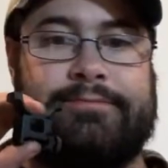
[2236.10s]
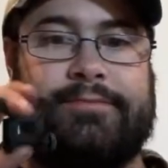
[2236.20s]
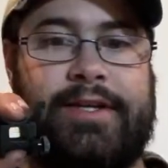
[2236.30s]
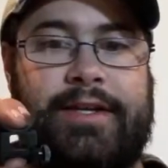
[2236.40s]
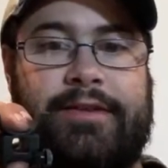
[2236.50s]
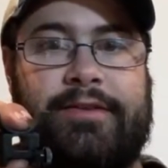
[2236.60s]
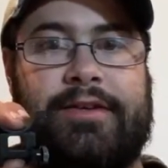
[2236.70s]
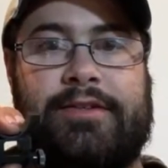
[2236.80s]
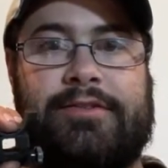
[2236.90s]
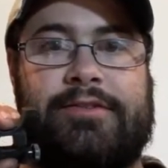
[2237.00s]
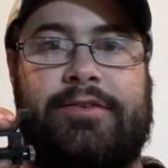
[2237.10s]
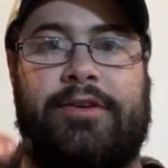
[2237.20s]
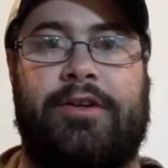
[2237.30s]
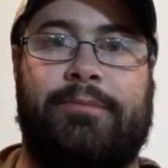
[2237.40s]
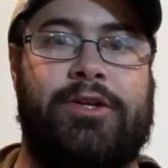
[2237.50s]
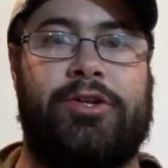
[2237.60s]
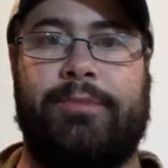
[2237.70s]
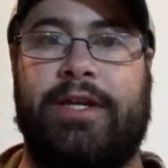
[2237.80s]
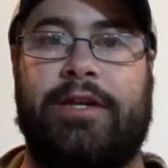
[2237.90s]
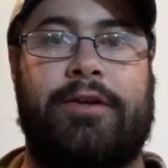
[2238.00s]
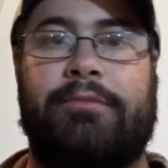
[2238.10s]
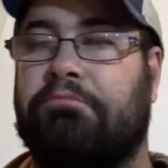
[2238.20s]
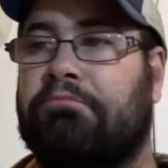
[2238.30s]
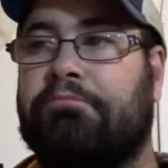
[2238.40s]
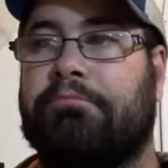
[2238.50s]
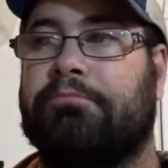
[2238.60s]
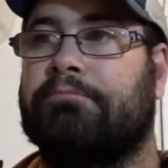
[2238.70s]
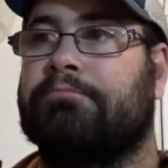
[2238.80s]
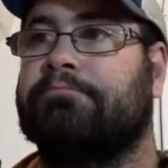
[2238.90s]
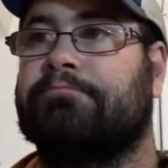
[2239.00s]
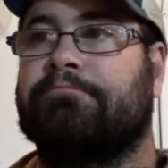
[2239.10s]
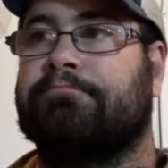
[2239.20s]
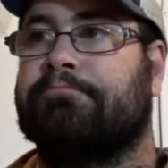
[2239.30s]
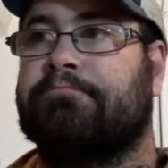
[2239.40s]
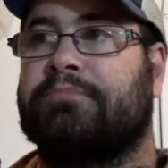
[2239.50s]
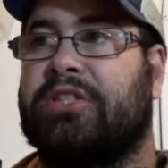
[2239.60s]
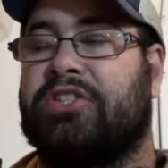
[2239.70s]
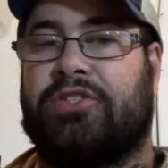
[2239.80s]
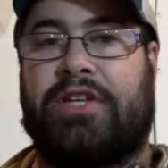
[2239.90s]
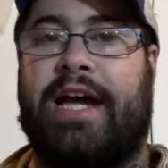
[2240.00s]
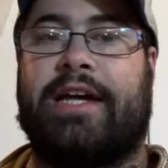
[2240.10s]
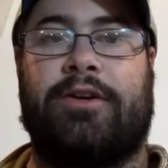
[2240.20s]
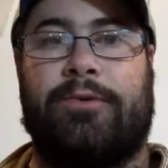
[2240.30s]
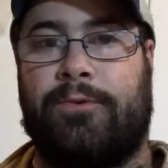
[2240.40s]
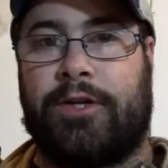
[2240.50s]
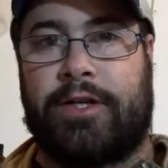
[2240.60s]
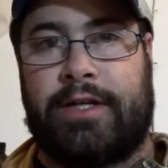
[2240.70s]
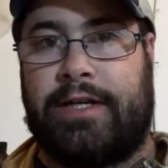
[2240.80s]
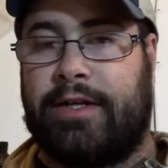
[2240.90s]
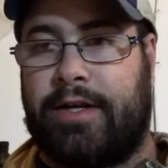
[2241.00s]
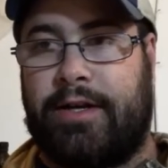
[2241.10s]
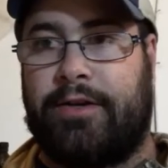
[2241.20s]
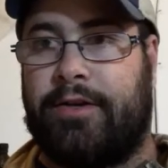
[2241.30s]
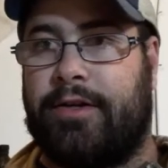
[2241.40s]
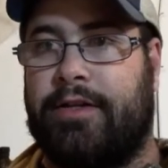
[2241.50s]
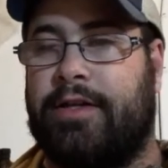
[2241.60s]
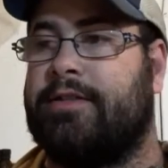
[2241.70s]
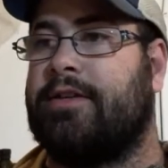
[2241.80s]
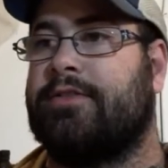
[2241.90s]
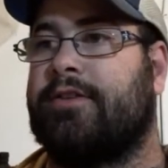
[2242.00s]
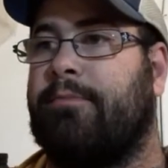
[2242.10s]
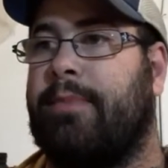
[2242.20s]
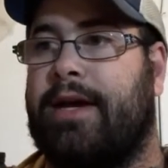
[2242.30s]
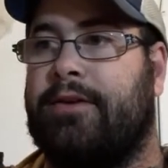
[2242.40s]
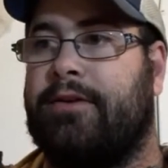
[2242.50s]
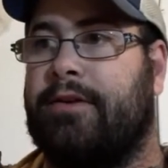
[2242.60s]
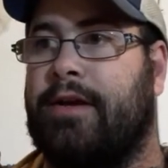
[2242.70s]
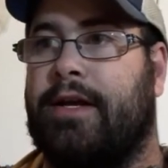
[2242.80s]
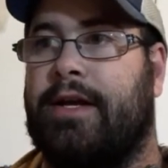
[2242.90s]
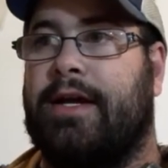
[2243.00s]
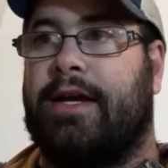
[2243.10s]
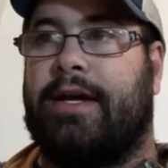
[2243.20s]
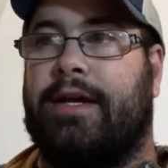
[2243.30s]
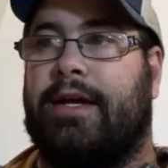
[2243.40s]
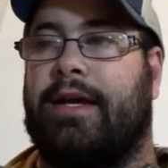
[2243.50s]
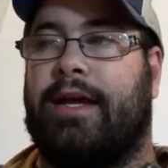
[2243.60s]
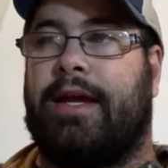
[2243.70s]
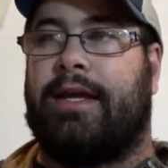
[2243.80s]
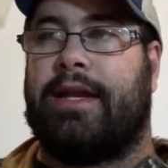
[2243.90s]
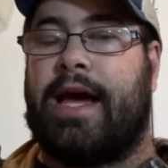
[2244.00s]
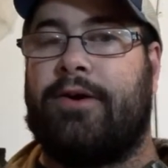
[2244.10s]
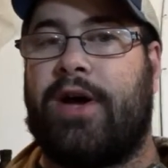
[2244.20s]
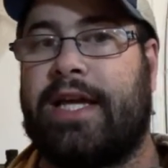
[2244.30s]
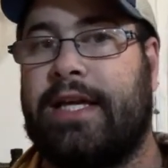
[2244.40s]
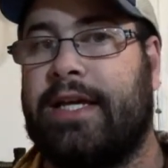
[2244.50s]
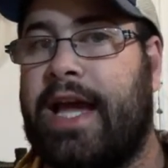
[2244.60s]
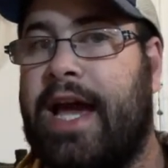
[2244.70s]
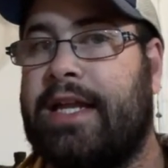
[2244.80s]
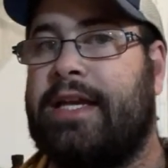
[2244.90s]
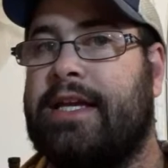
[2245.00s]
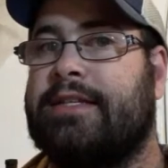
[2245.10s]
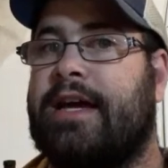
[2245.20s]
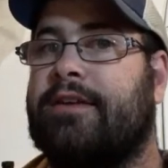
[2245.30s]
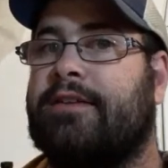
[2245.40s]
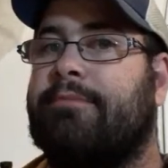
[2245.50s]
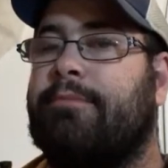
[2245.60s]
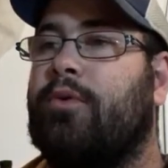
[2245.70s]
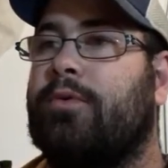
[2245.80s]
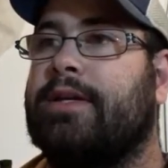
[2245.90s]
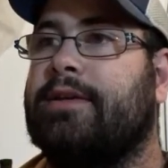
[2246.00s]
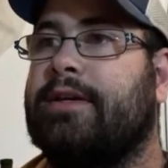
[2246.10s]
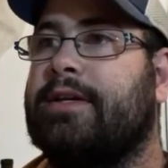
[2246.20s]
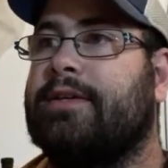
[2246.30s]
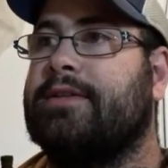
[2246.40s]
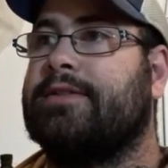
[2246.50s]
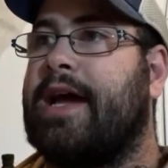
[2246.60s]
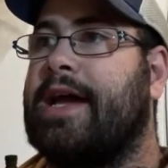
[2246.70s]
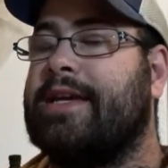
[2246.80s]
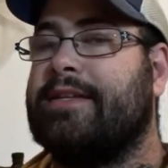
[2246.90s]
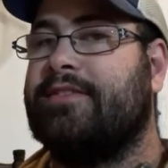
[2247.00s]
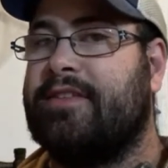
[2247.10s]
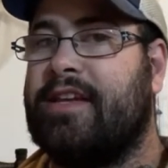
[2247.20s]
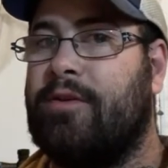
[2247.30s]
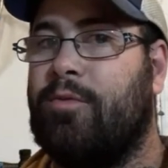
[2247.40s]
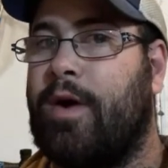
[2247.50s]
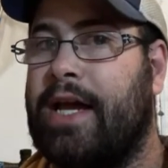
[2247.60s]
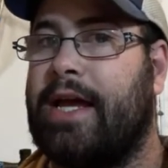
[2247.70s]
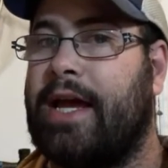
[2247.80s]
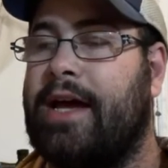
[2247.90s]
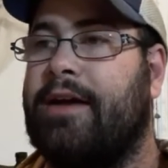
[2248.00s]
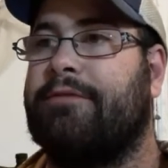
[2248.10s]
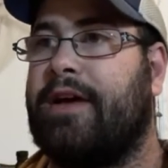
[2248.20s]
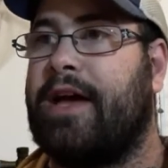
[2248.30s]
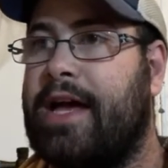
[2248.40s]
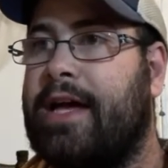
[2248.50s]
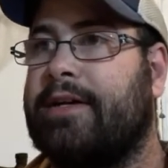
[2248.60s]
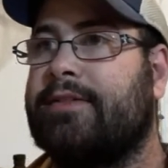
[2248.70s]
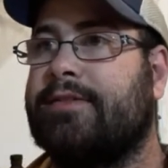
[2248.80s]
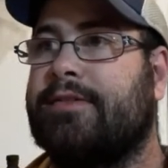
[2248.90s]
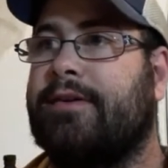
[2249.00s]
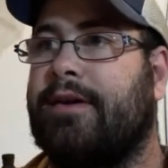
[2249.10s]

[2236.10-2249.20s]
like this 30 millimeter, it's not going to work on an air gun. It doesn't matter. And now I can kind of get down to the point is I can see why FX